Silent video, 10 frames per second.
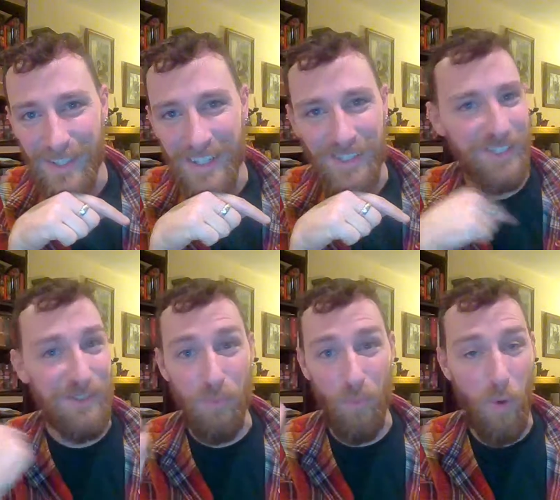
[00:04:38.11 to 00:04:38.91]
just
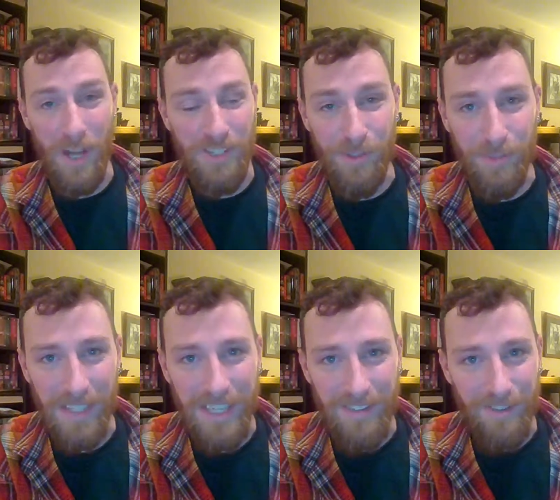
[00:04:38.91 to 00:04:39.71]
watch you
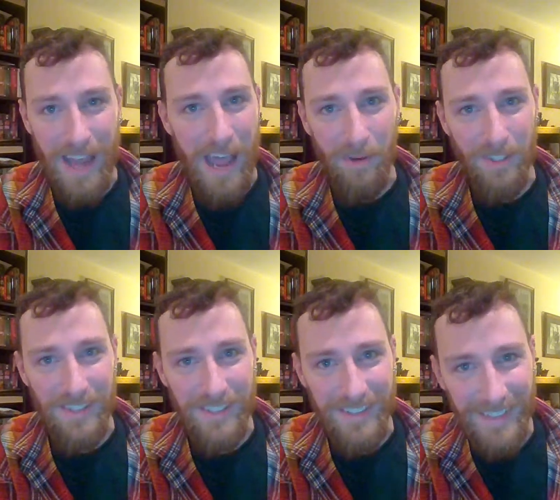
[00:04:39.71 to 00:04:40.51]
play for
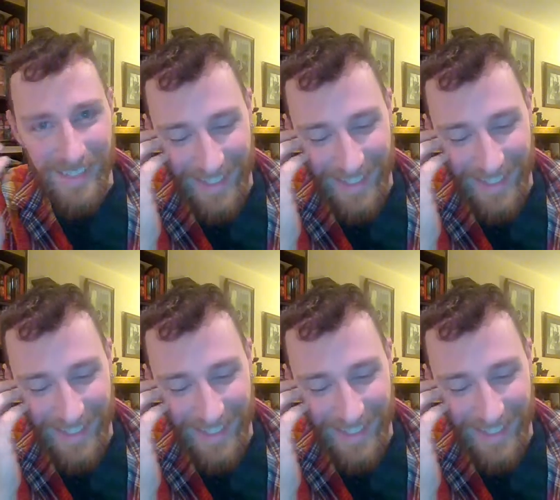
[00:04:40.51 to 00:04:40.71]
hours.